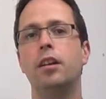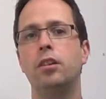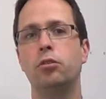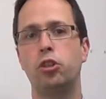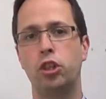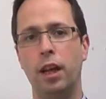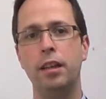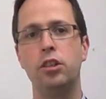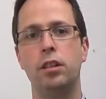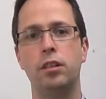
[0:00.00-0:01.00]
you're
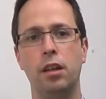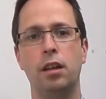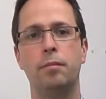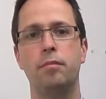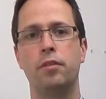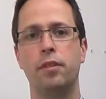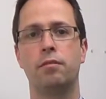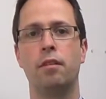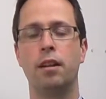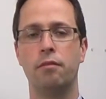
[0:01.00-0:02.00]
changing terms for the
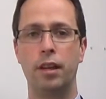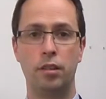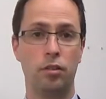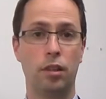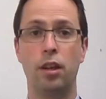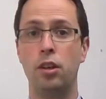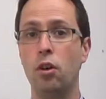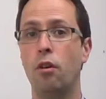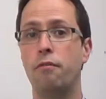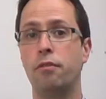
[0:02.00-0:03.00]
right reasons and
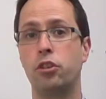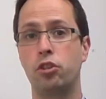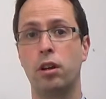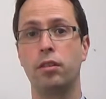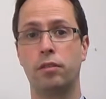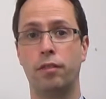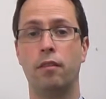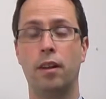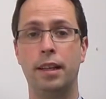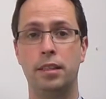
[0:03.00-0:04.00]
not for a
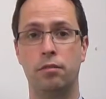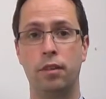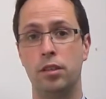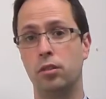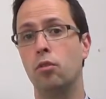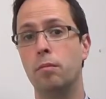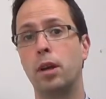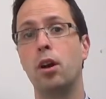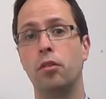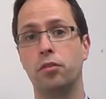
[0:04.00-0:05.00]
transfer-related reason or
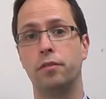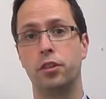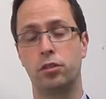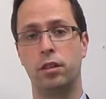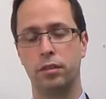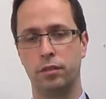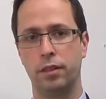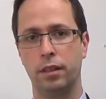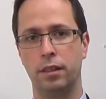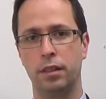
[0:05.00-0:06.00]
because of the
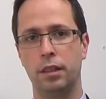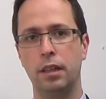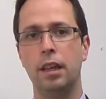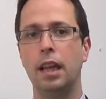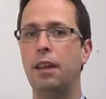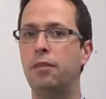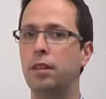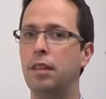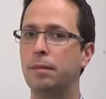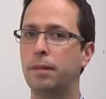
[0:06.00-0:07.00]
transfer. If you
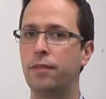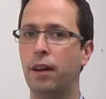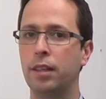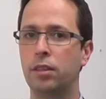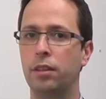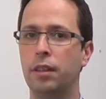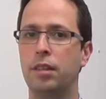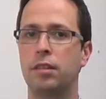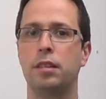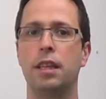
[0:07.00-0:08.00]
need some advice on
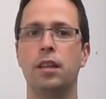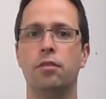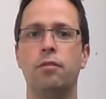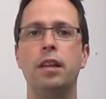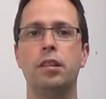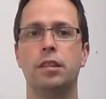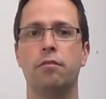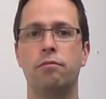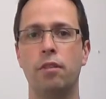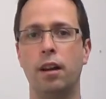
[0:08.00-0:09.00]
this and to get your
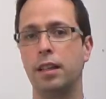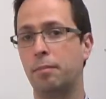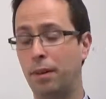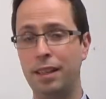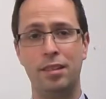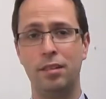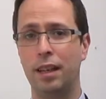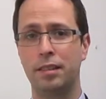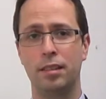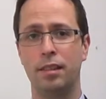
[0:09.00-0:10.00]
reasoning right, please do
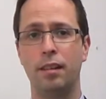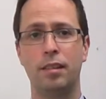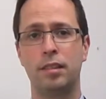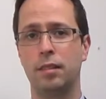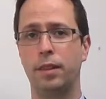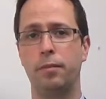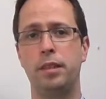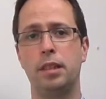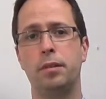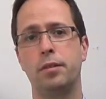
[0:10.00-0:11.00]
let us know. It's something we
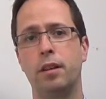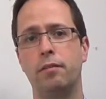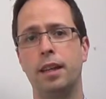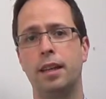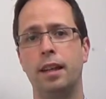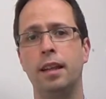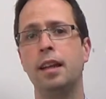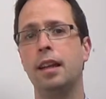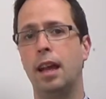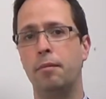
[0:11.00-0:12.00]
deal with quite regularly
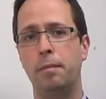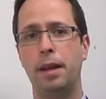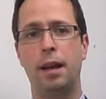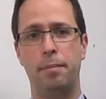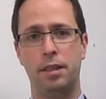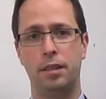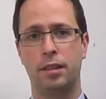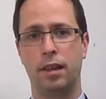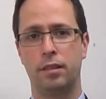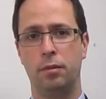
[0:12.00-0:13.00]
and we'll be happy to
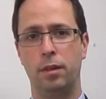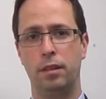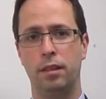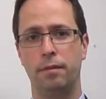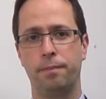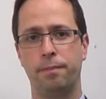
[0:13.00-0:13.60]
discuss it with you.